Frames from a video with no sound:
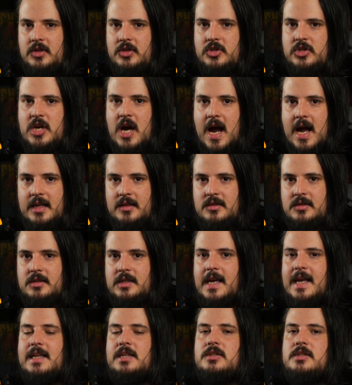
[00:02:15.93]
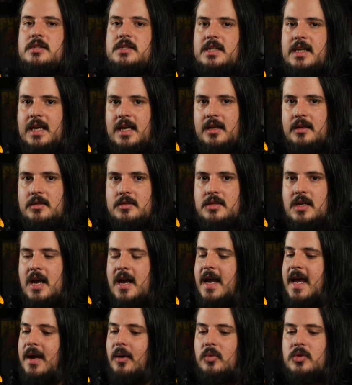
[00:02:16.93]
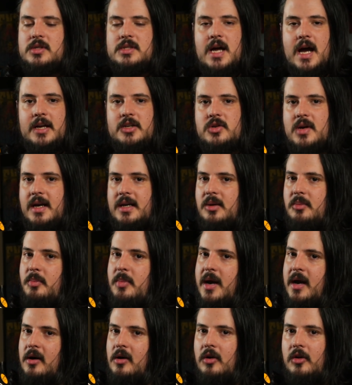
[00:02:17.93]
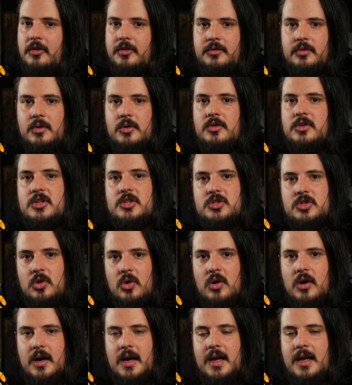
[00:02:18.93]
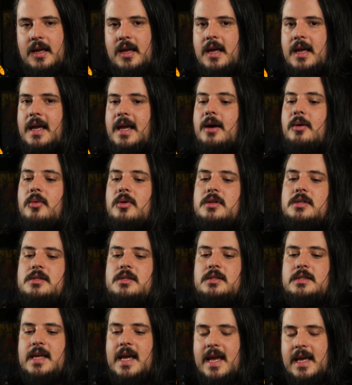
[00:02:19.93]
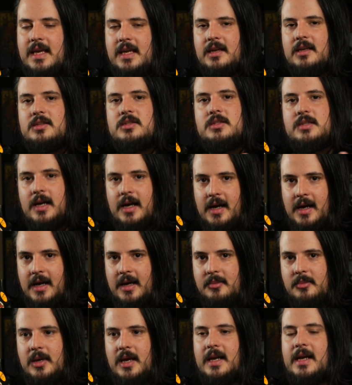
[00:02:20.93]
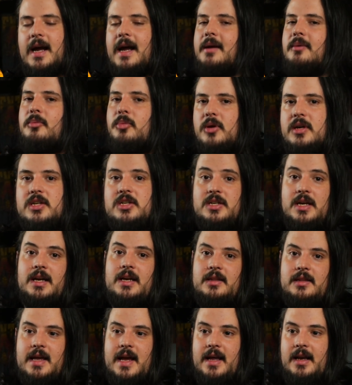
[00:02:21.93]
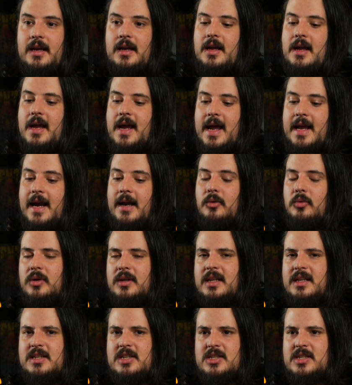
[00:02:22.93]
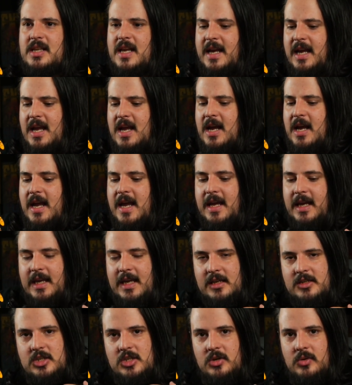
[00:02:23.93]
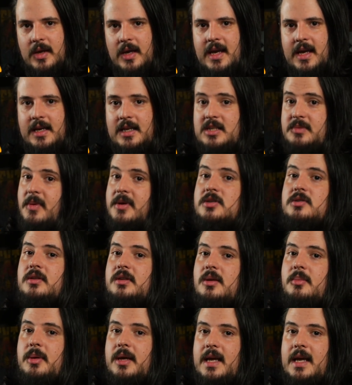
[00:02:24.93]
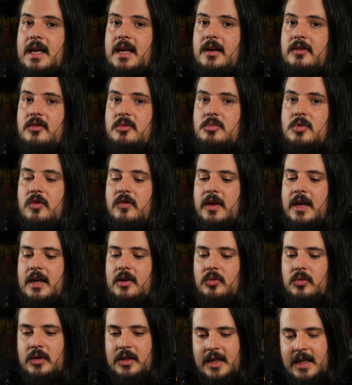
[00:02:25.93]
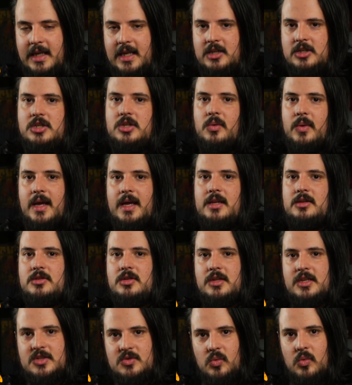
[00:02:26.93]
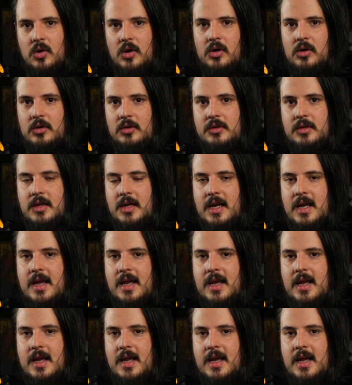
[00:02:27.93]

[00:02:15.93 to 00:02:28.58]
shots and scenes. It was not trying to barrel through the story. It was taking its time, and I appreciated that. And I really just like it gets you in, especially in the beginning of the movie, it really gets you into this world,